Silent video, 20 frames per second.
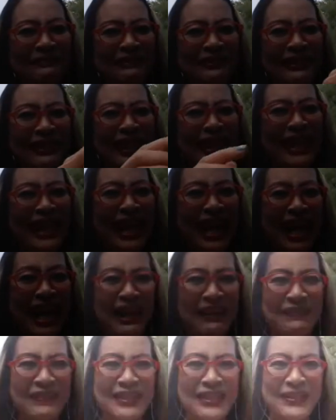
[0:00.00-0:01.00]

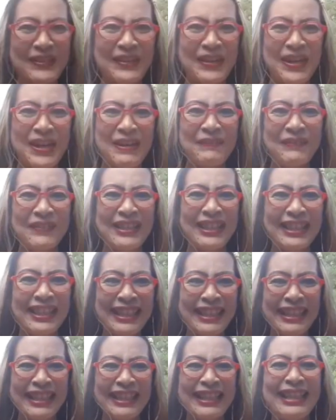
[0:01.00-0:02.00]
i'm so
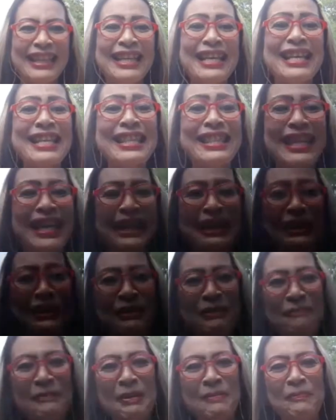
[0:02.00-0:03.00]
happy
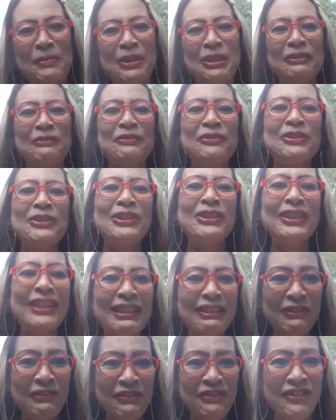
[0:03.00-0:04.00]
thank you my
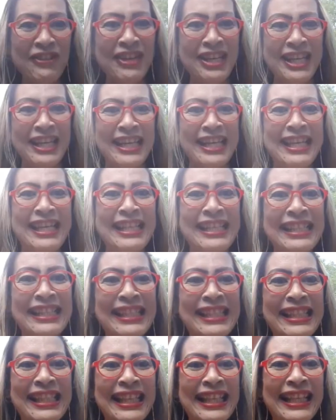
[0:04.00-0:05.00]
beautiful
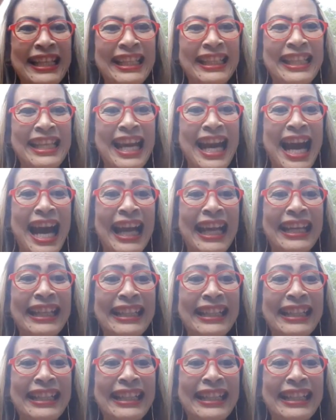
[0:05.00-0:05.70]
friends yeah